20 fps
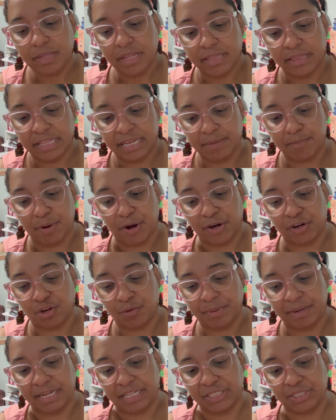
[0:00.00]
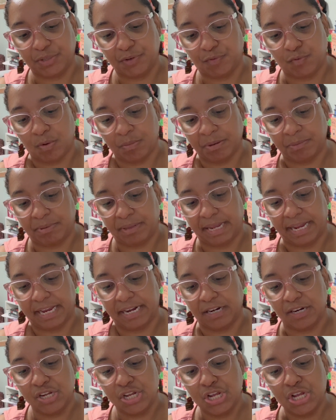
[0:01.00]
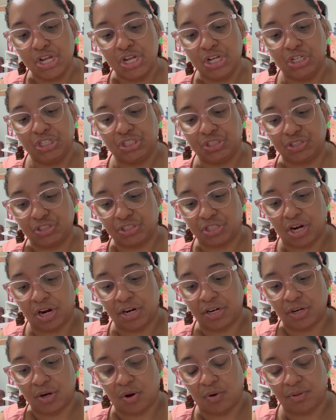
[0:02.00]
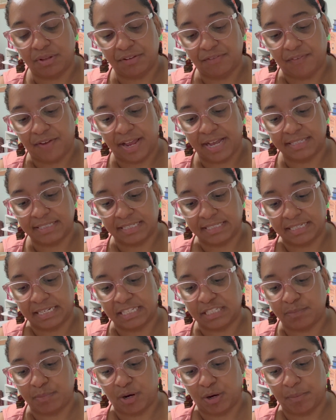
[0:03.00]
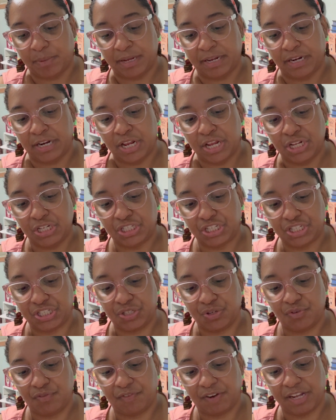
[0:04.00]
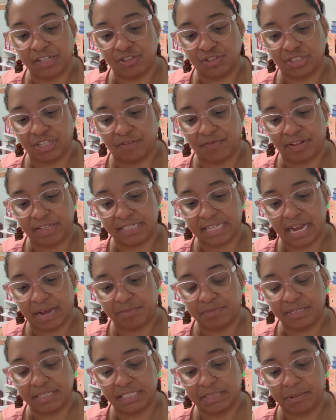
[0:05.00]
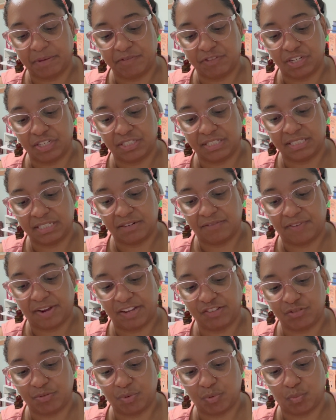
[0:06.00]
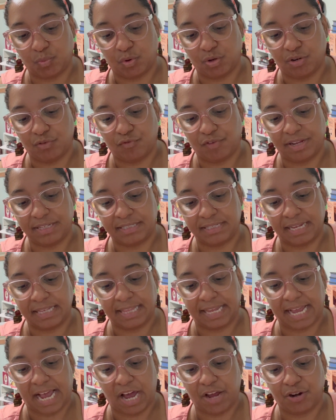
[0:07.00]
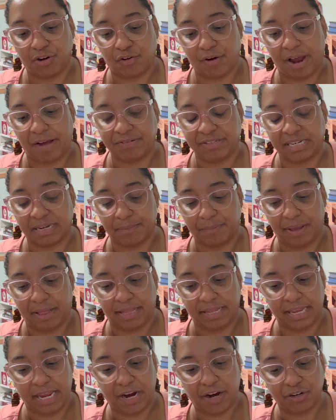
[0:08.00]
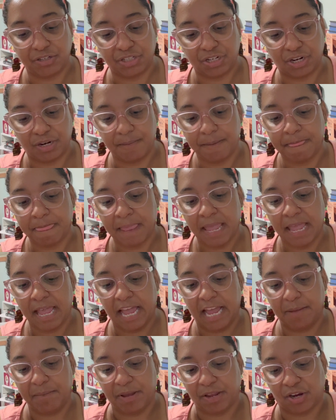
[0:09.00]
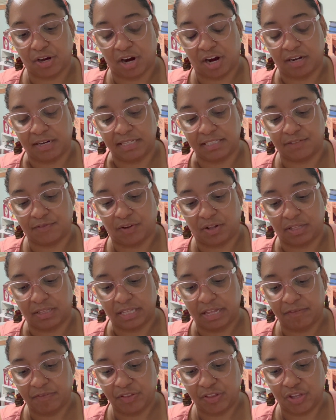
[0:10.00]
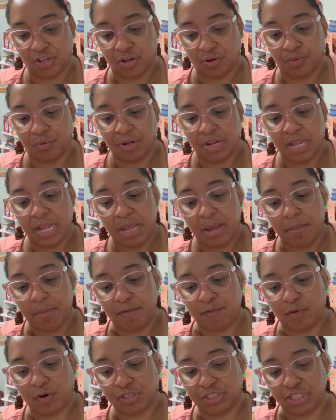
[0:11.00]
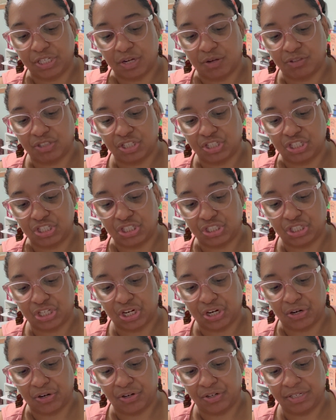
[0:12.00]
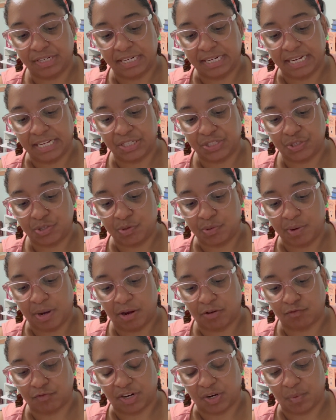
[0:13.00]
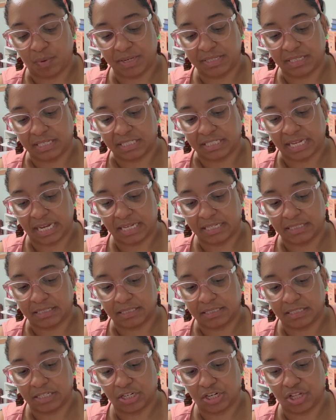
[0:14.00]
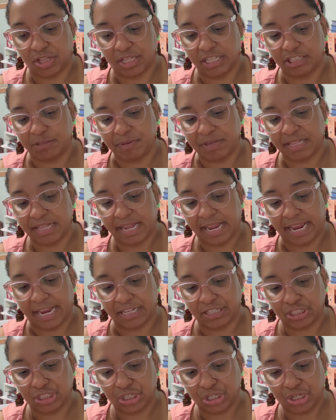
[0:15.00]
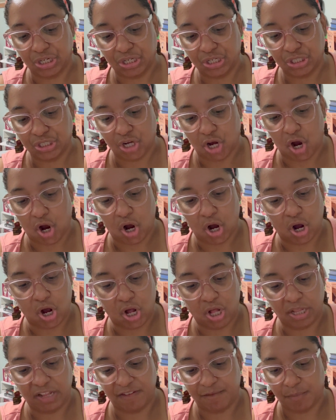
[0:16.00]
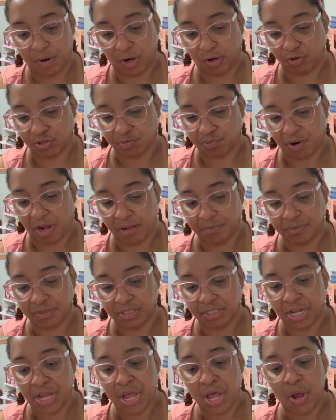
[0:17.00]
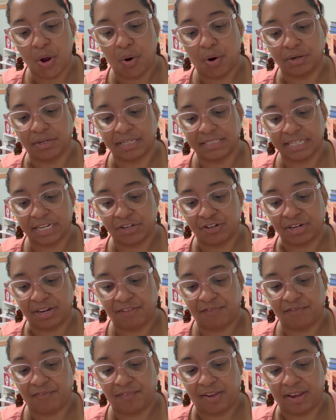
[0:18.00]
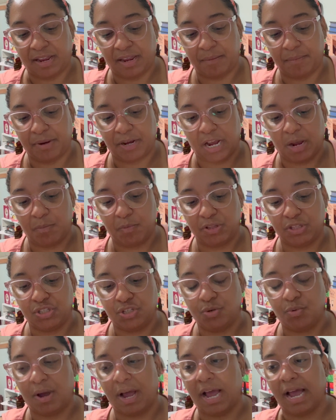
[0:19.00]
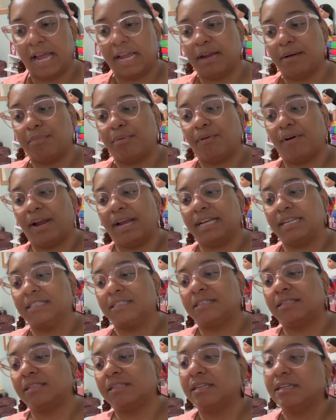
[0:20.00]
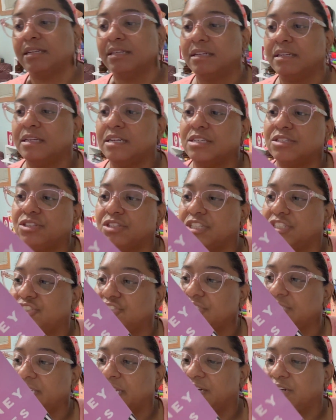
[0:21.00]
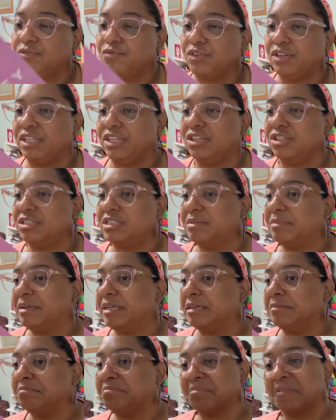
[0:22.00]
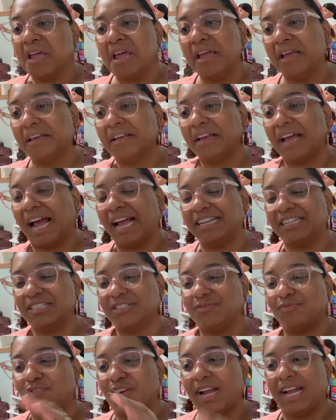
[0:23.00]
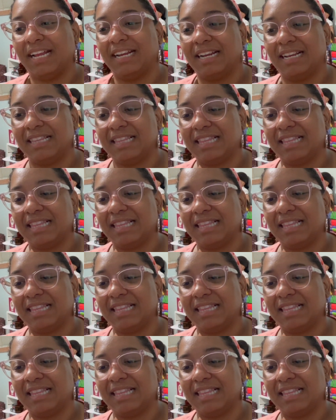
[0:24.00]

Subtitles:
Then Margot begins to form her plan. She'll start an OnlyFans as an experiment. She soon finds herself adapting some of Jinx's advice from the world of wrestling, like how to craft a compelling character and make your audience fall in love with you. Before she knows it, she's turned it into a runaway success. Could this be the answer to all of Margot's problems, or does internet fame come with too high a price? So this just sounded really good to me. I just read